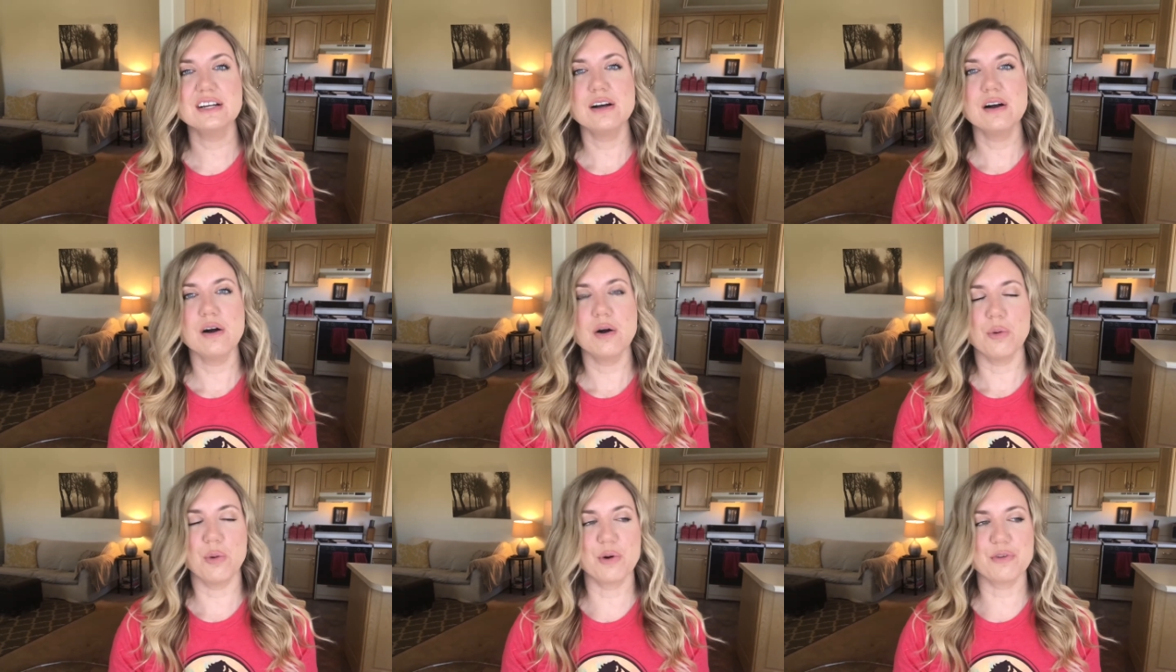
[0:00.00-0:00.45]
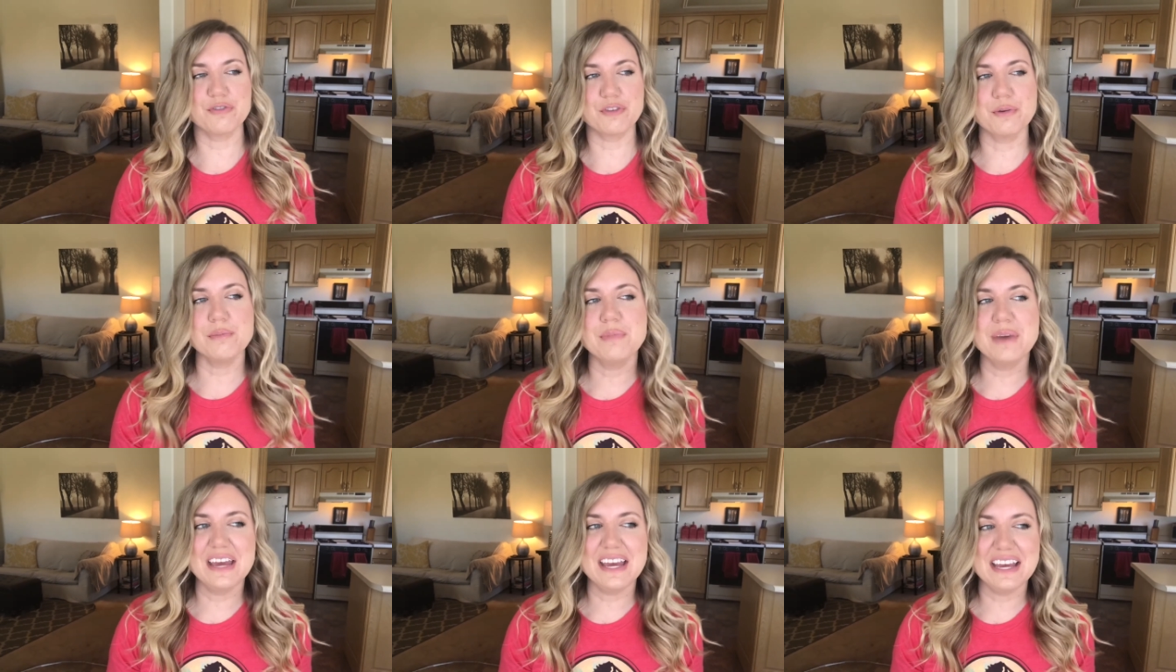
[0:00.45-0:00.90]
Or
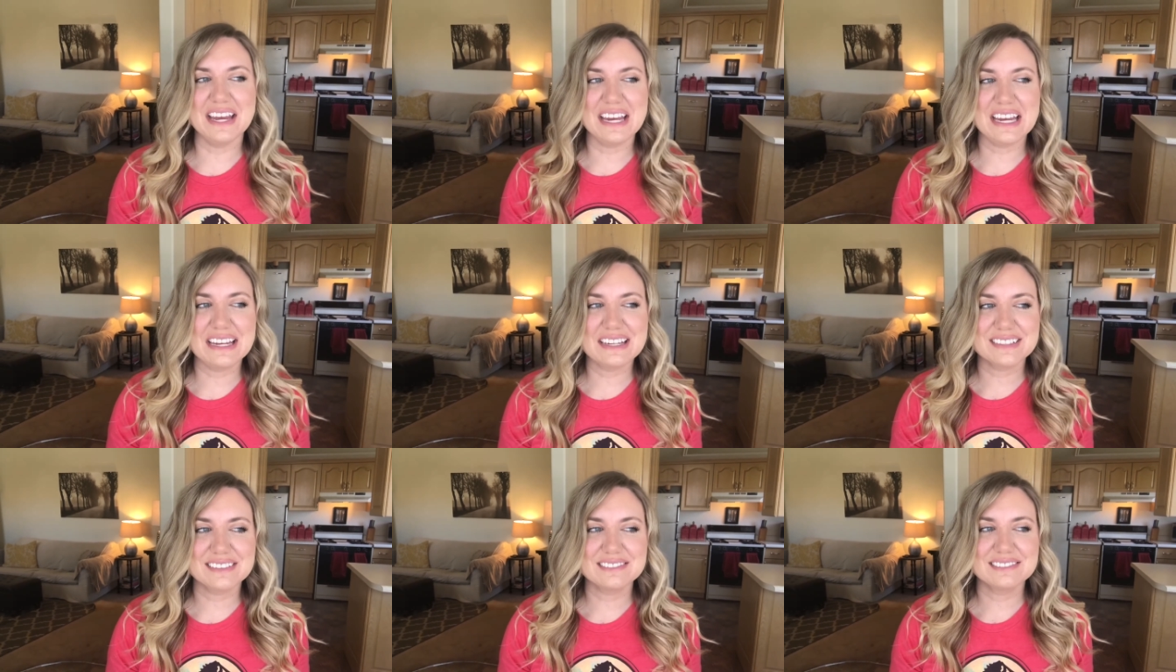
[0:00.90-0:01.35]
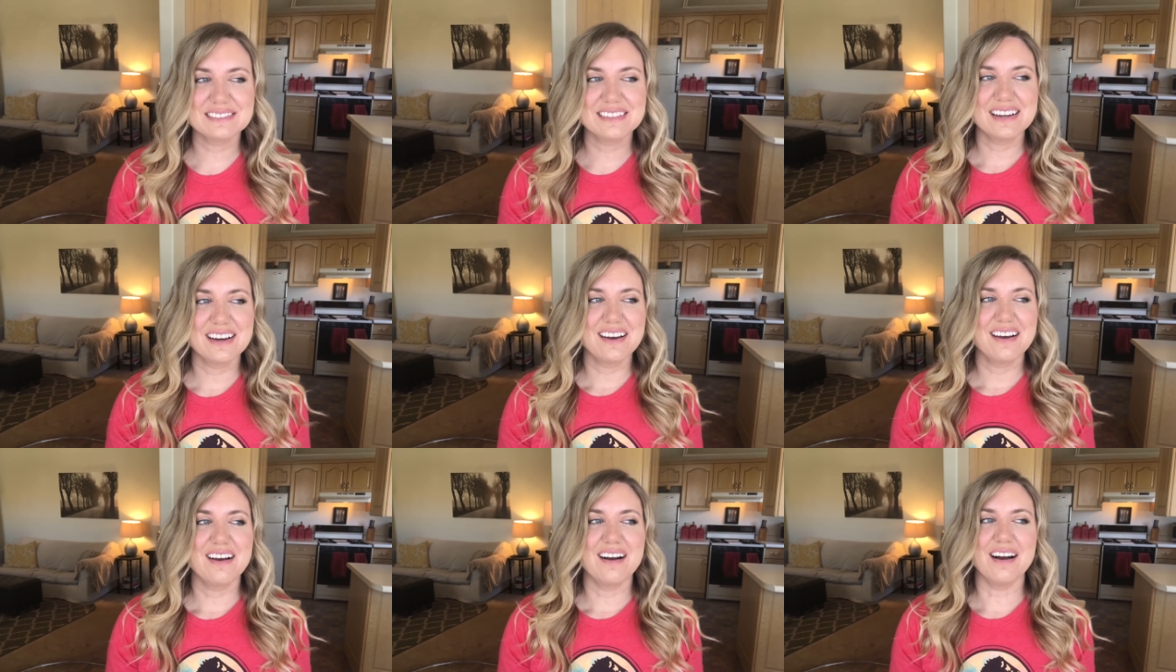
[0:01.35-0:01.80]
for me,
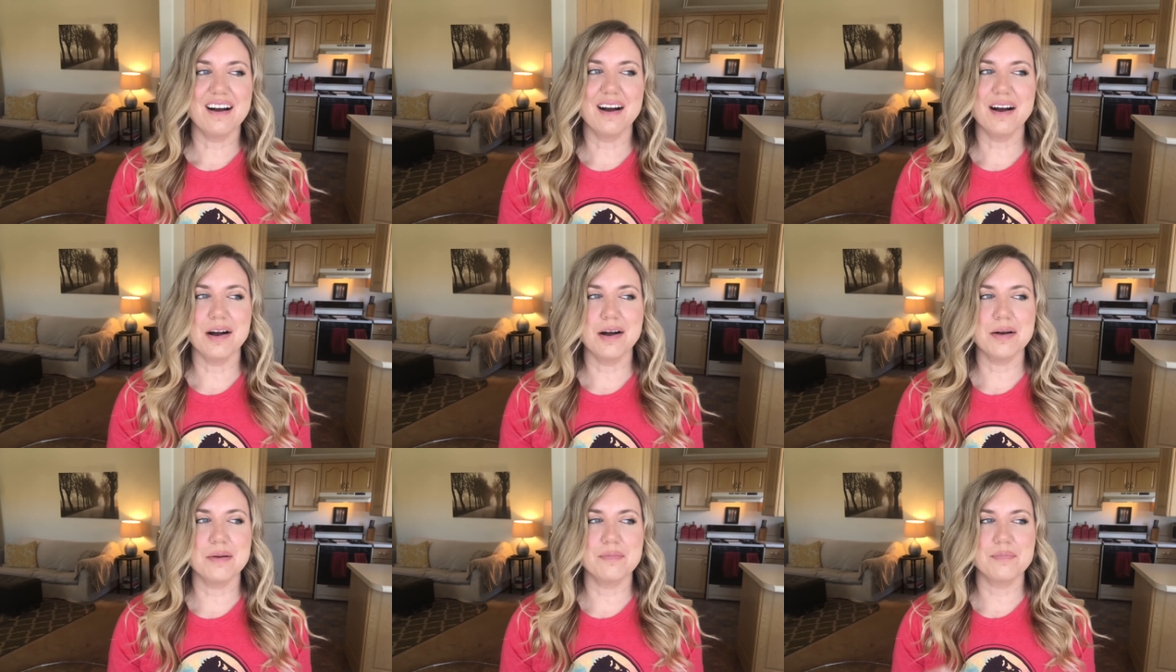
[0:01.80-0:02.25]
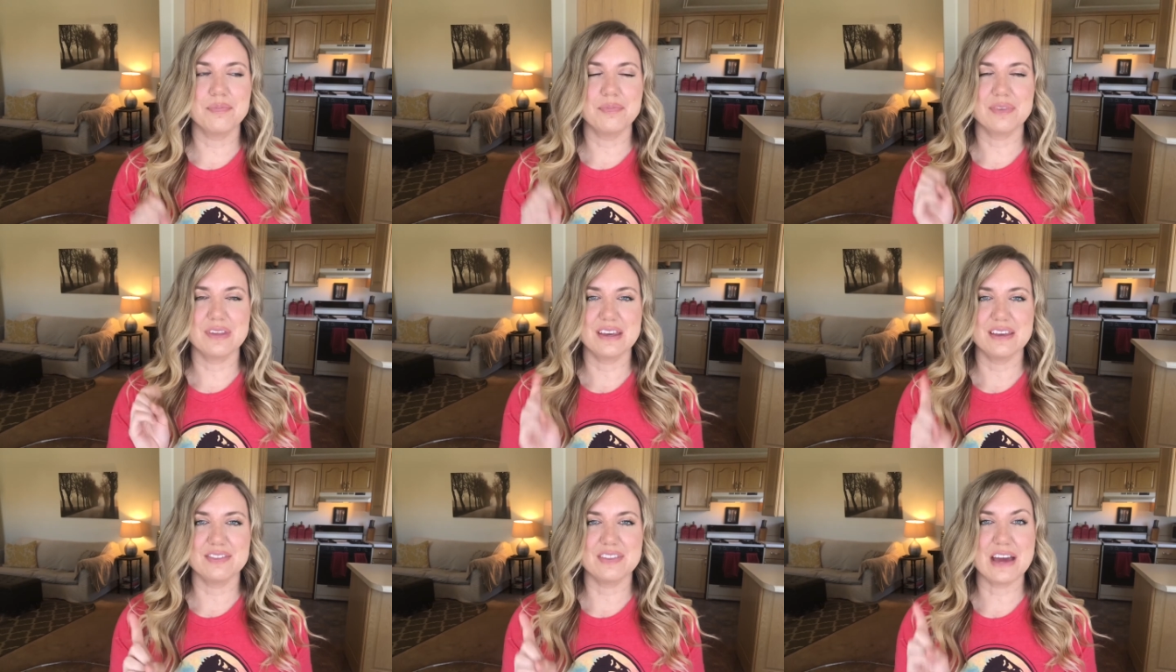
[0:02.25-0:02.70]

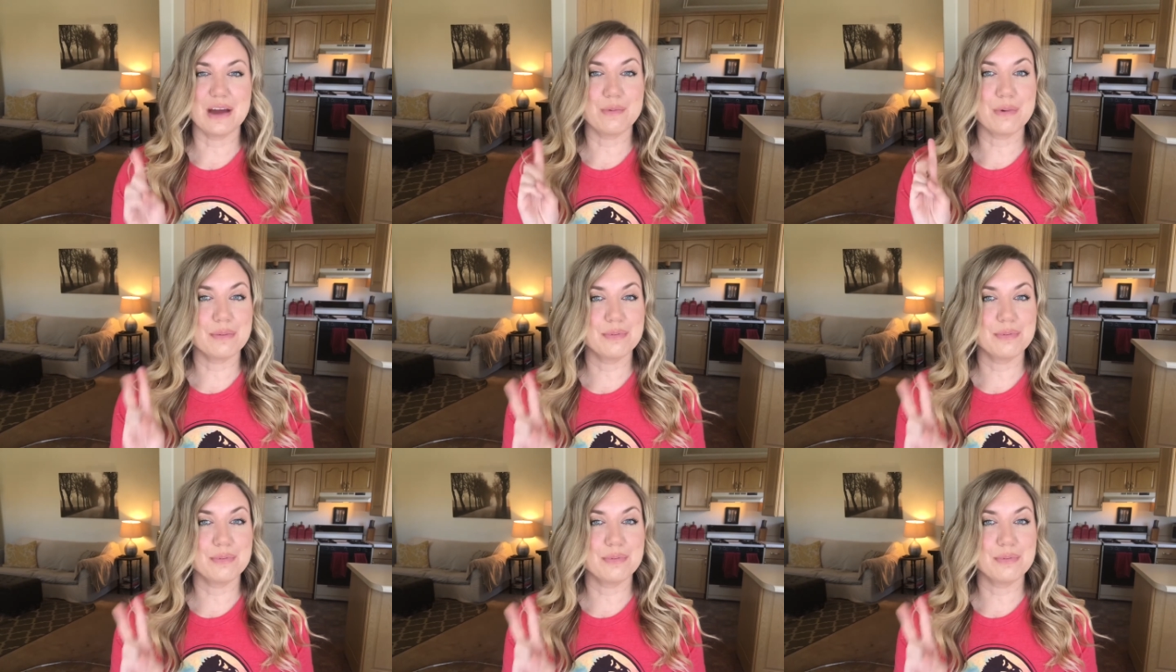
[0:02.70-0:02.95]
that